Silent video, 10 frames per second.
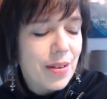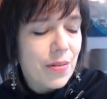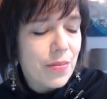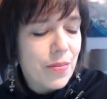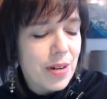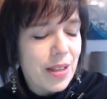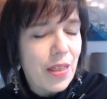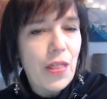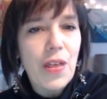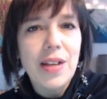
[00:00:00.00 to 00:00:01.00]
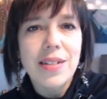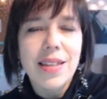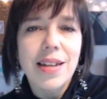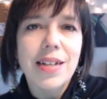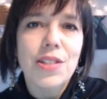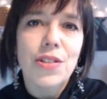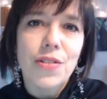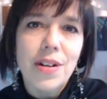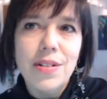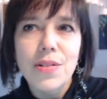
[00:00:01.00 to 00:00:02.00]
one of the things that I
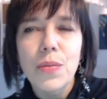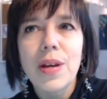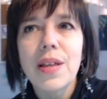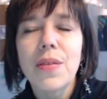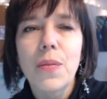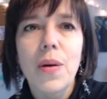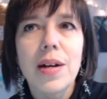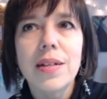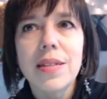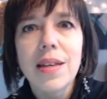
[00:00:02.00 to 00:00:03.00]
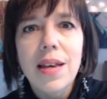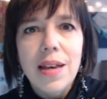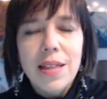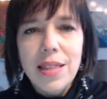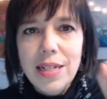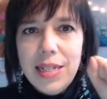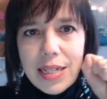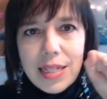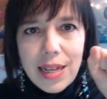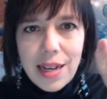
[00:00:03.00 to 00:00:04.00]
struggled with was the
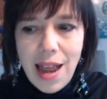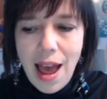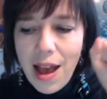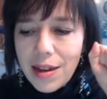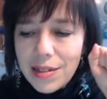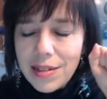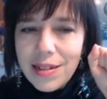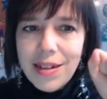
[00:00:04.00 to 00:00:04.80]
disconnect